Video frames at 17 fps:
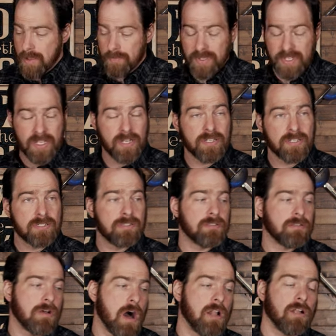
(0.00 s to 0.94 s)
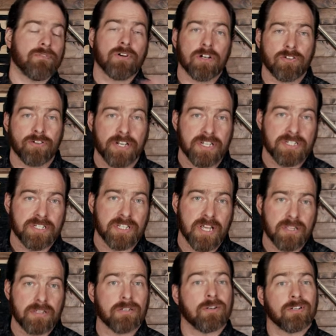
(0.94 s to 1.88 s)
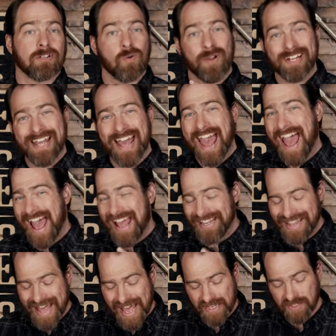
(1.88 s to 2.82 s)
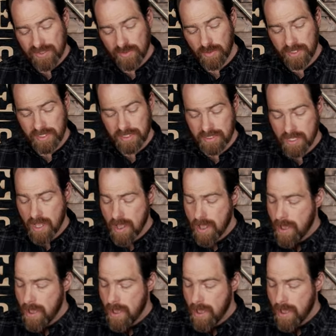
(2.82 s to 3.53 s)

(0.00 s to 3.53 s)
because all of our ingredients together are going to add that sweetness.